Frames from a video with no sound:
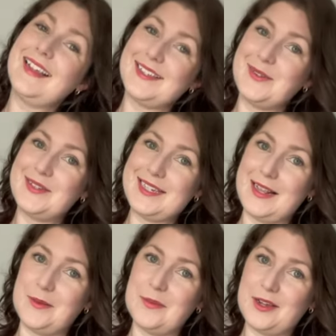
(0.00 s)
as you can
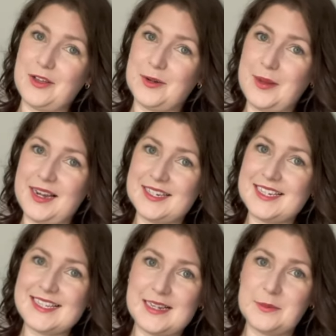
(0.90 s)
tell, my color palette
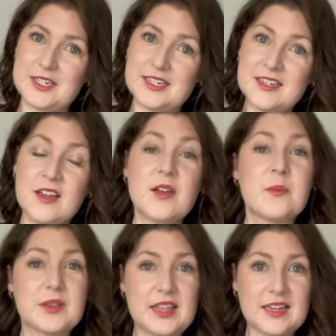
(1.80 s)
is limited,
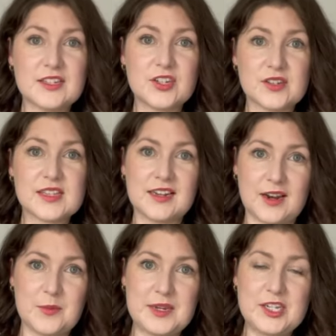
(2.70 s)
but that does
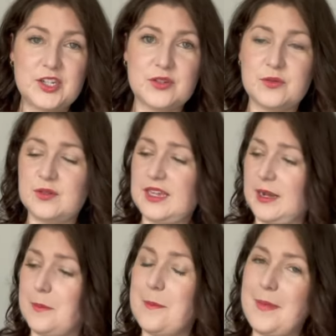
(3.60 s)
allow me to
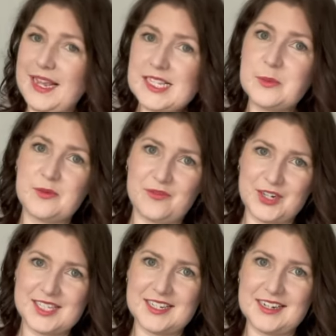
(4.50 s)
get maximum
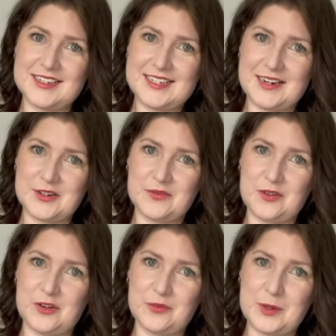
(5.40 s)
versatility out of
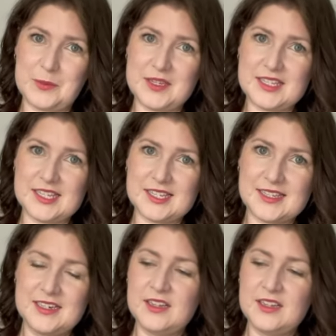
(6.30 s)
all of my pieces.